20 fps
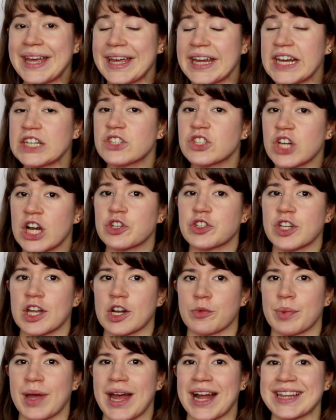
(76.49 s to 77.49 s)
each
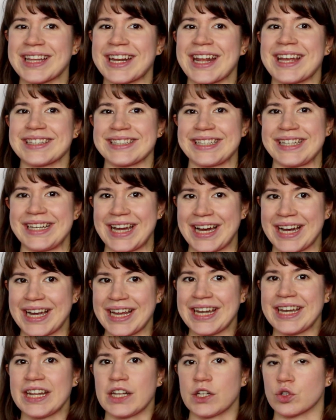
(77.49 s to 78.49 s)
eyeshadow palette has
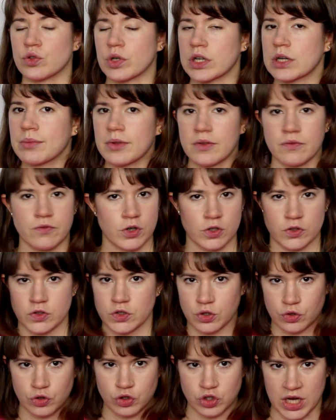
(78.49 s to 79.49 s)
9 incredibly
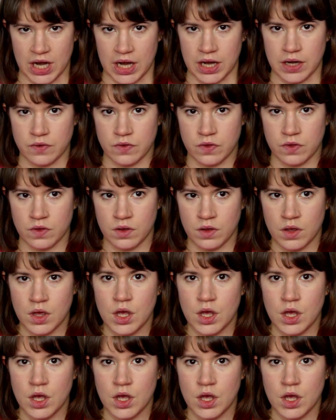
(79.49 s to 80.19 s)
versatile shades.